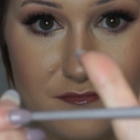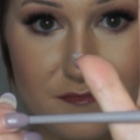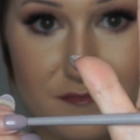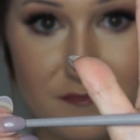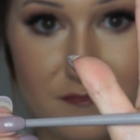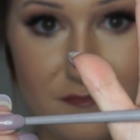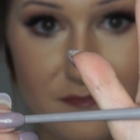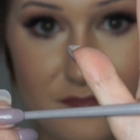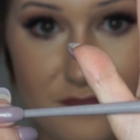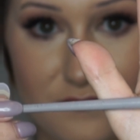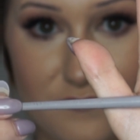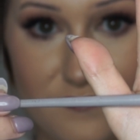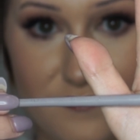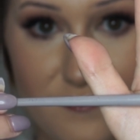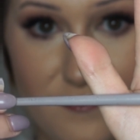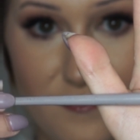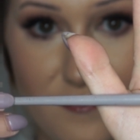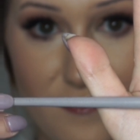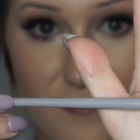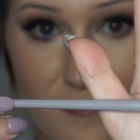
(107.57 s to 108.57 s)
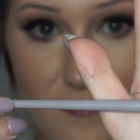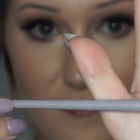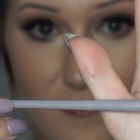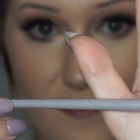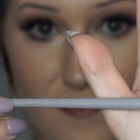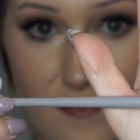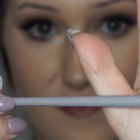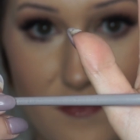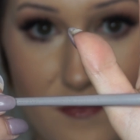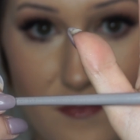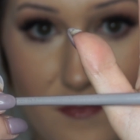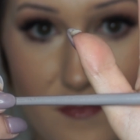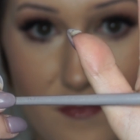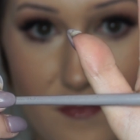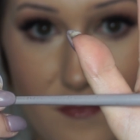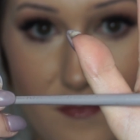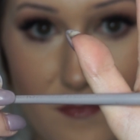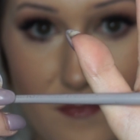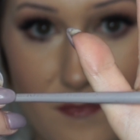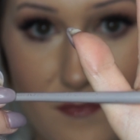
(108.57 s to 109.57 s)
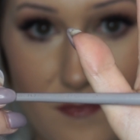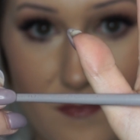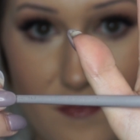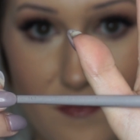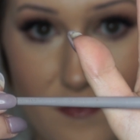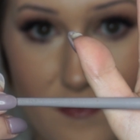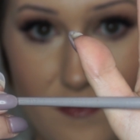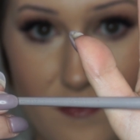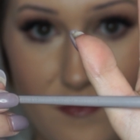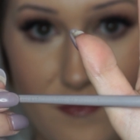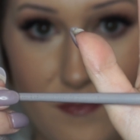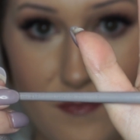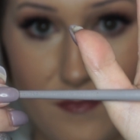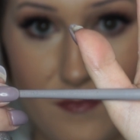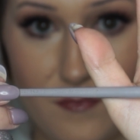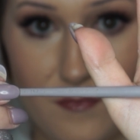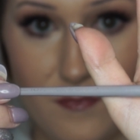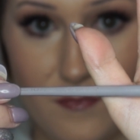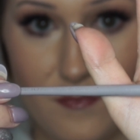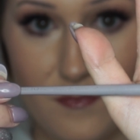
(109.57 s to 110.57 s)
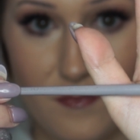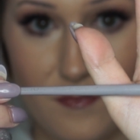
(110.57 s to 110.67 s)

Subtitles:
medium darkish brown shade. And I'm just using this